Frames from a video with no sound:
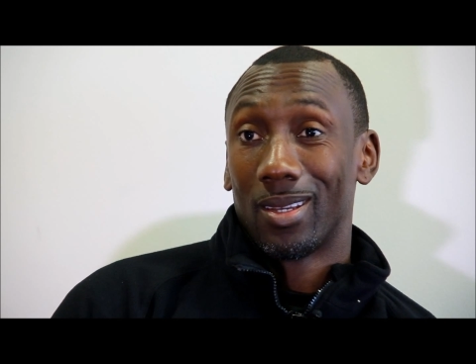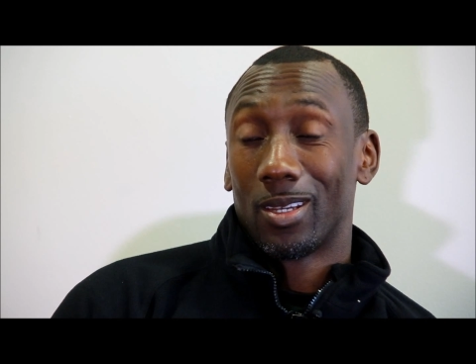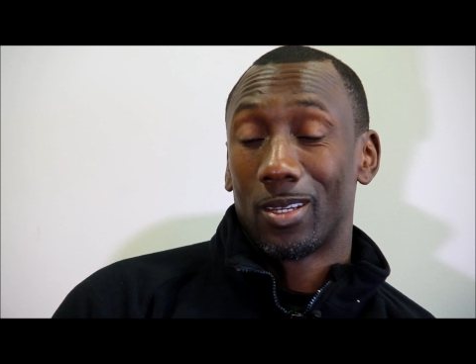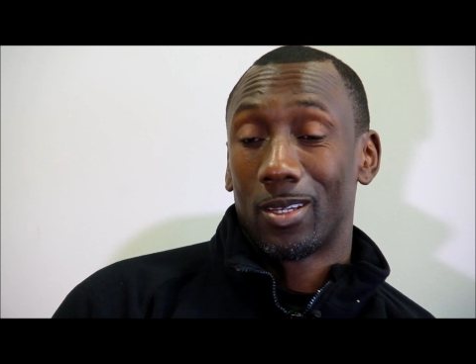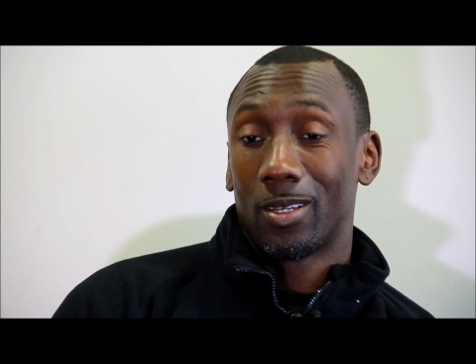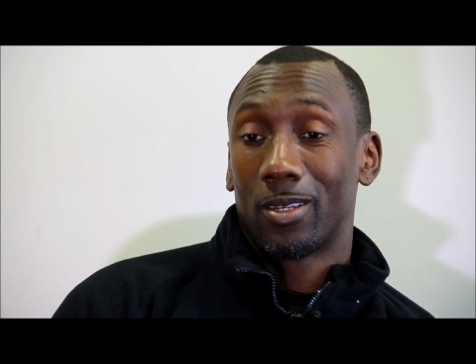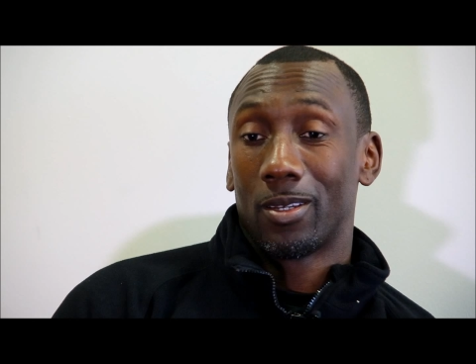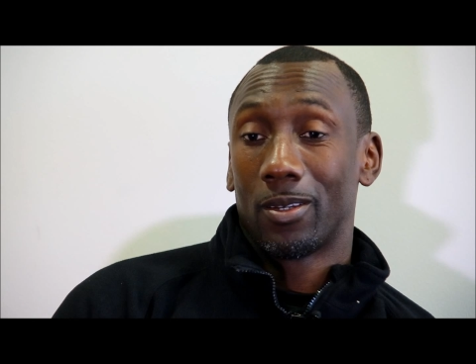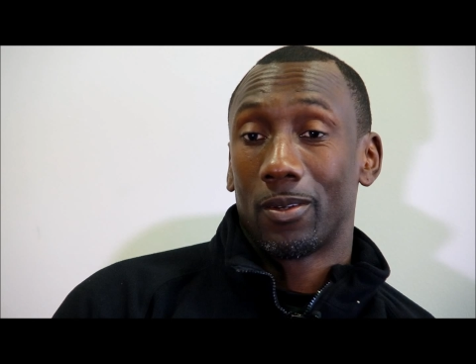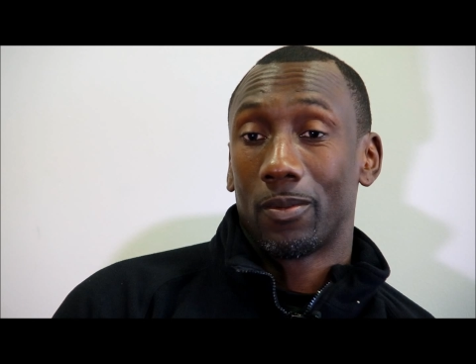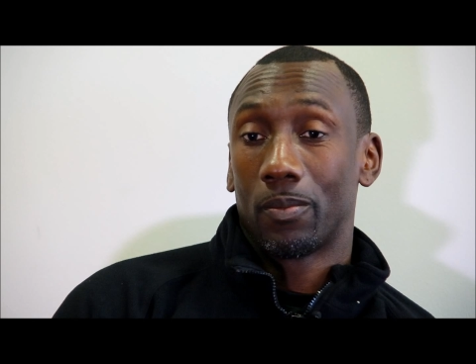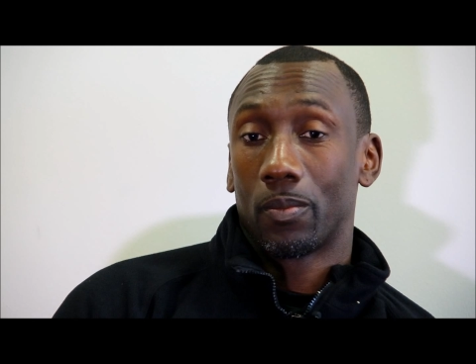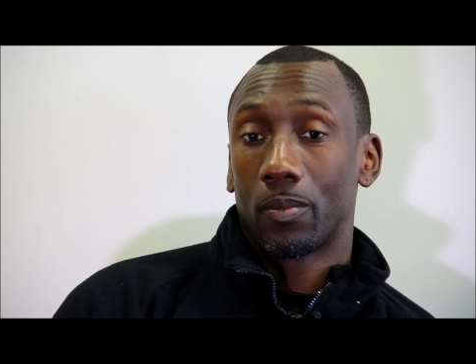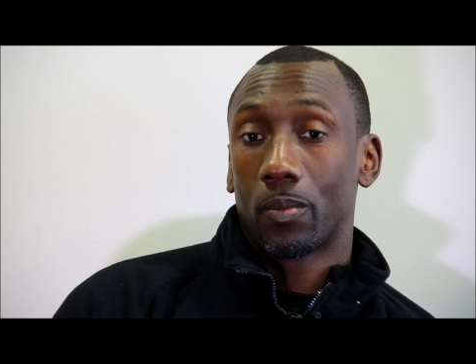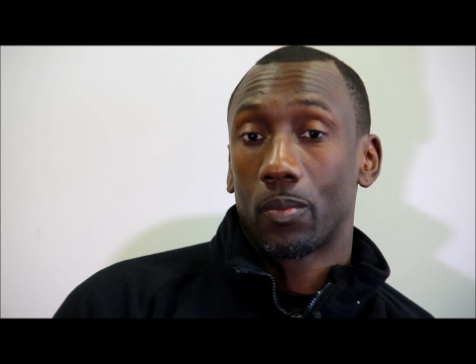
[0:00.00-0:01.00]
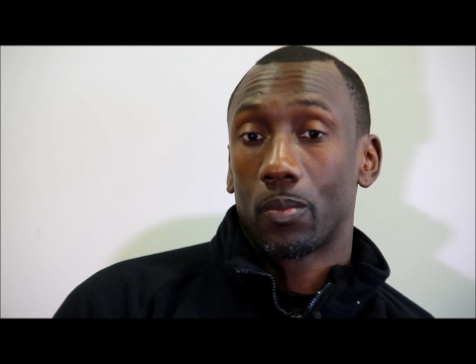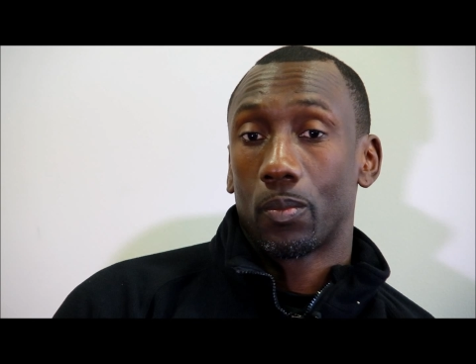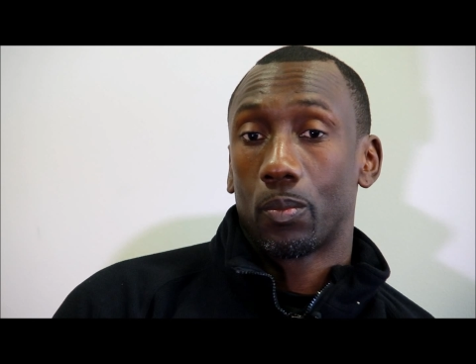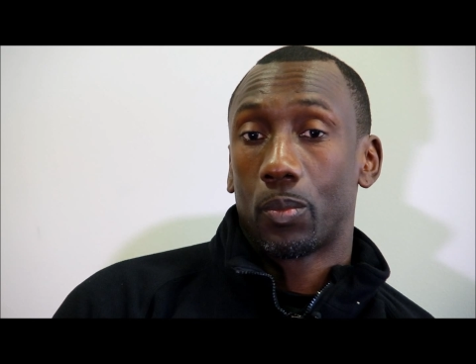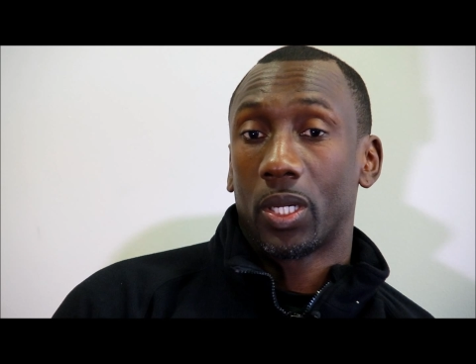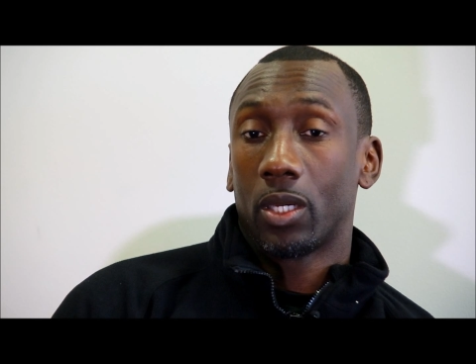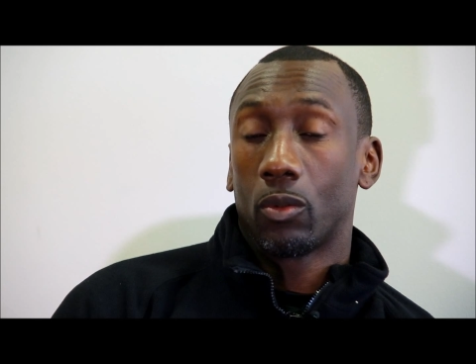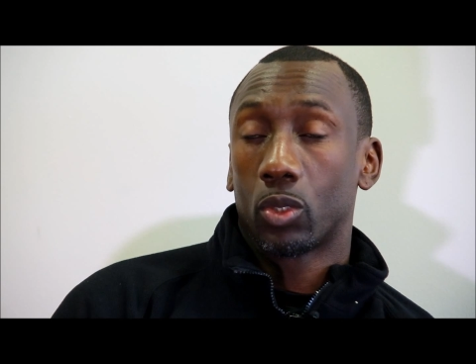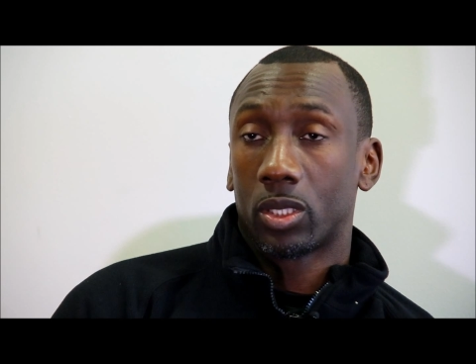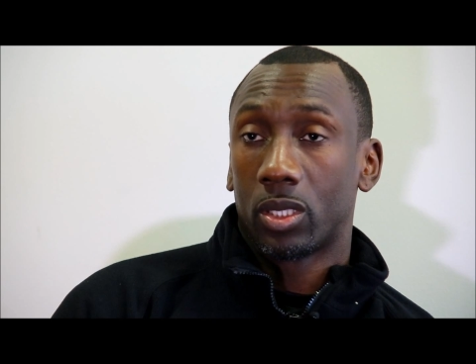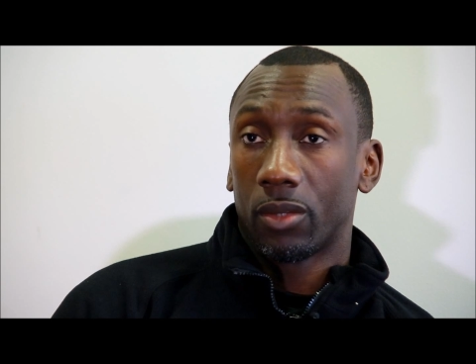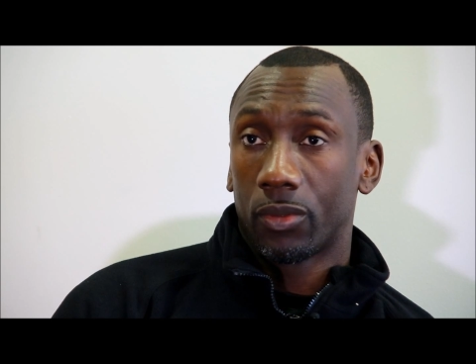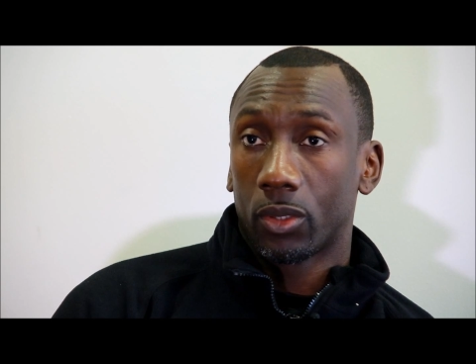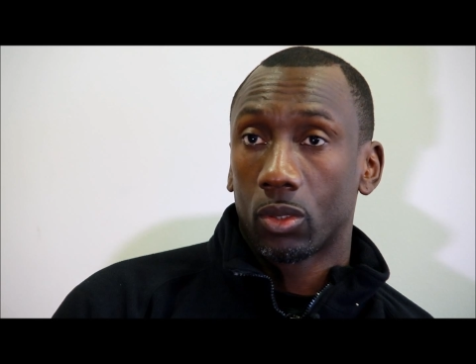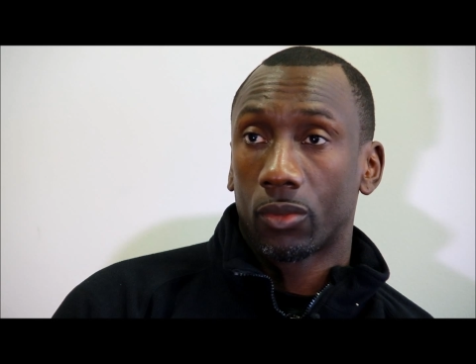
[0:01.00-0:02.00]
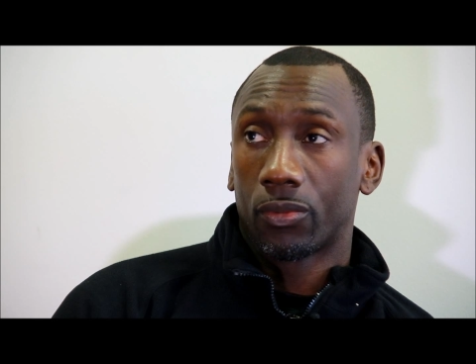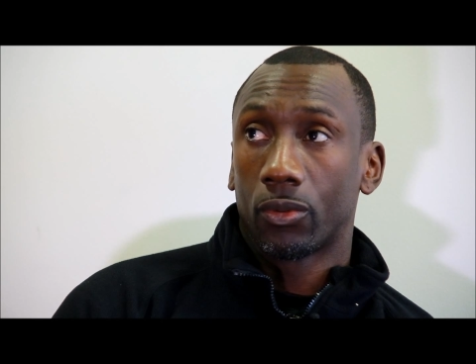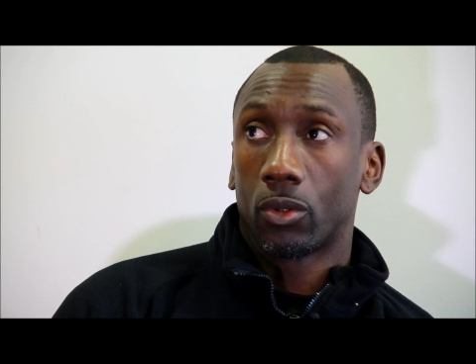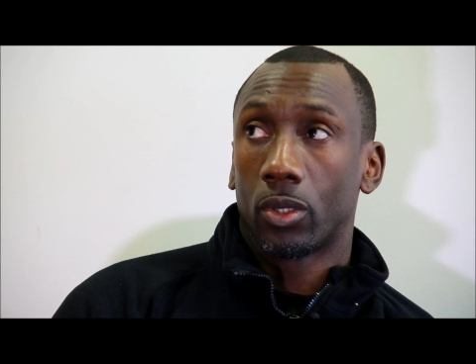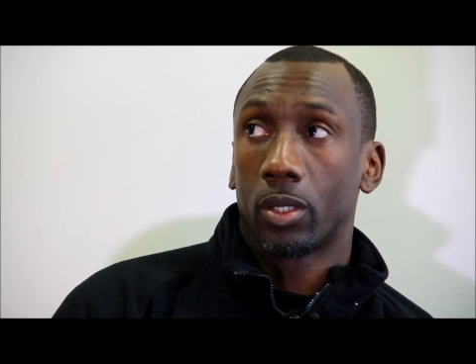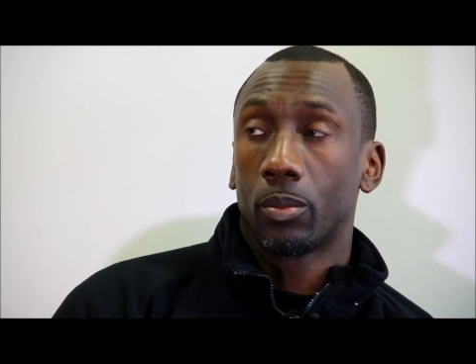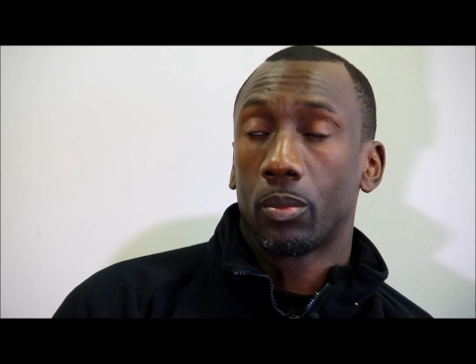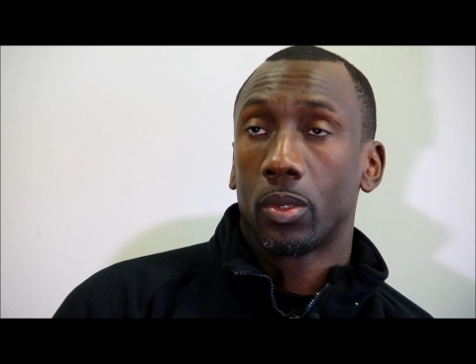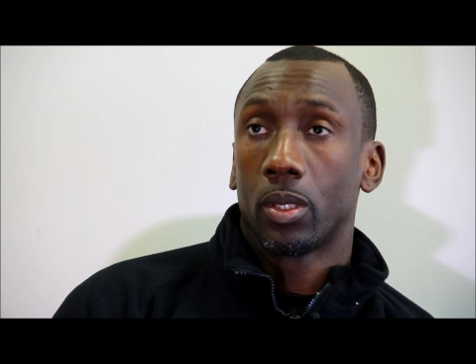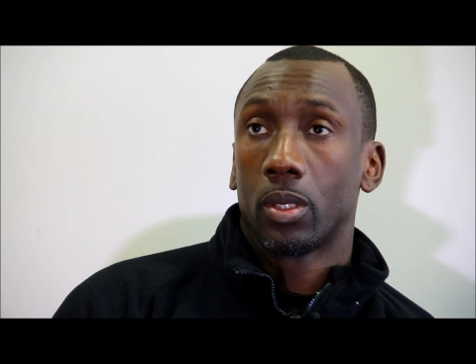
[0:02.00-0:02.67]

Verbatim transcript: Um, but it was difficult for him.